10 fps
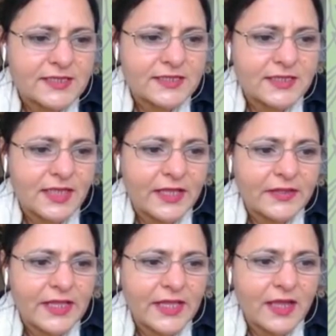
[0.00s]

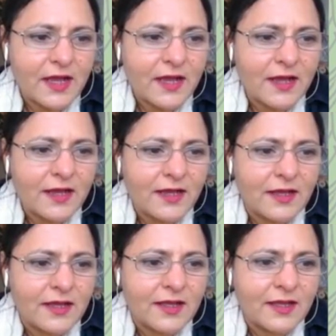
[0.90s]
they are,
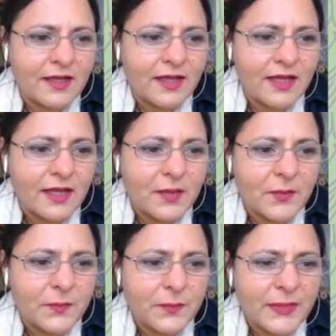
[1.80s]

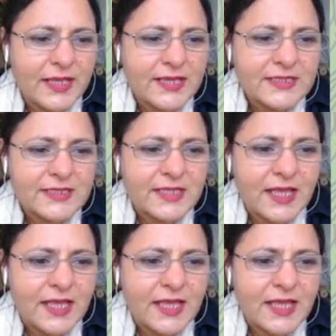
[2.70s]
because